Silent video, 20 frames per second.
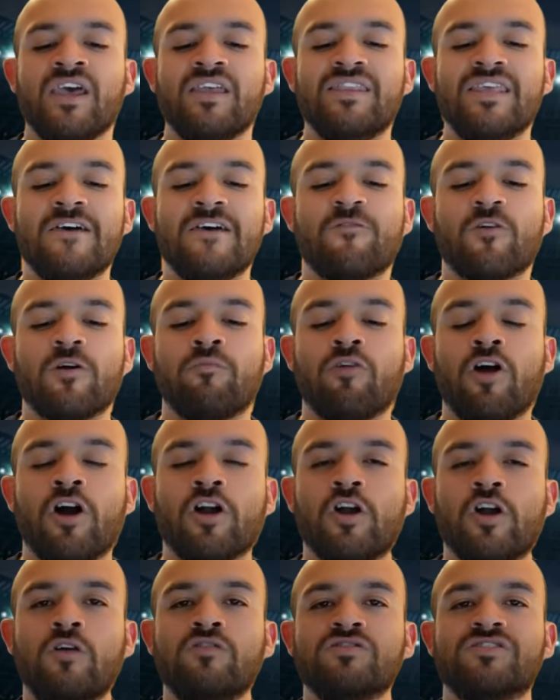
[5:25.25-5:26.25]
Denver
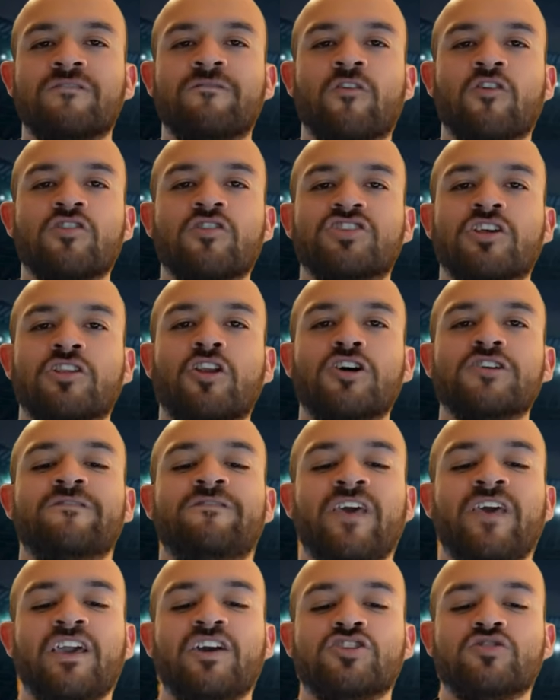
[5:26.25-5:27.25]
Broncos versus the Las
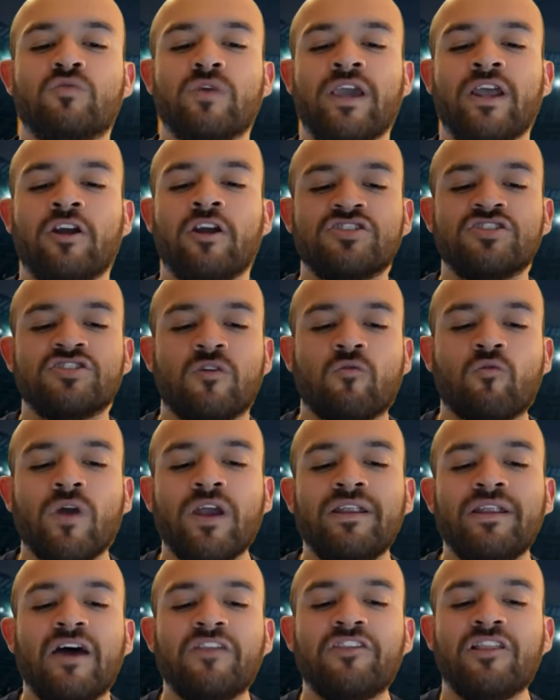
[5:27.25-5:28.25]
Vegas Raiders. Right
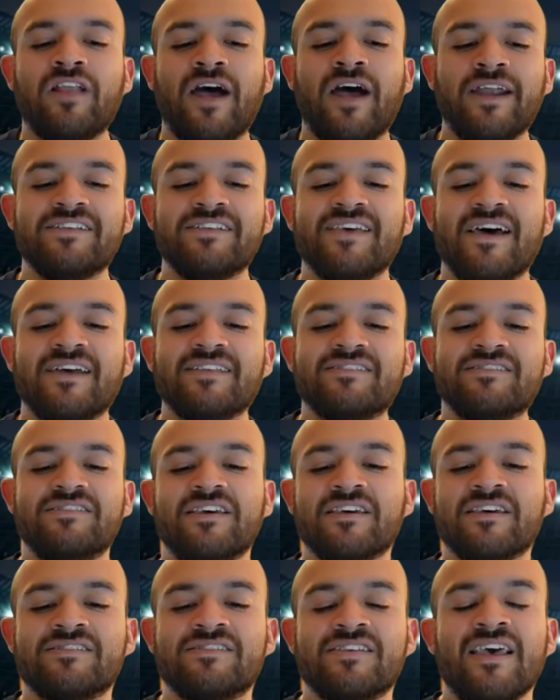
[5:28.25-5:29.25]
now, the line is at
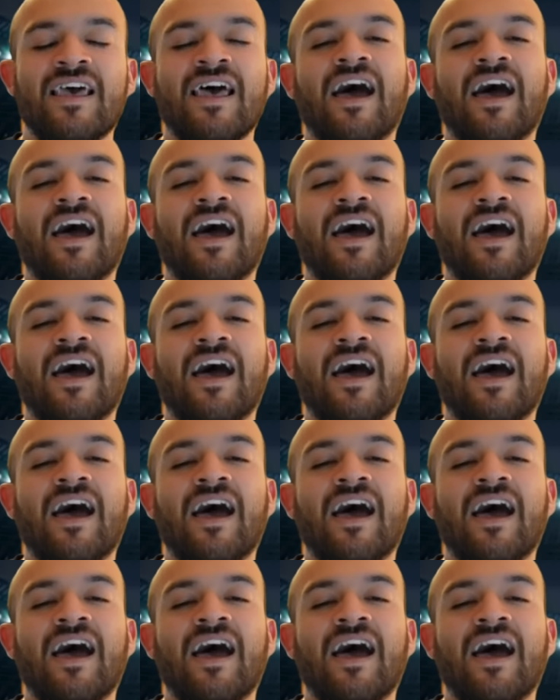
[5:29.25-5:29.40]
6.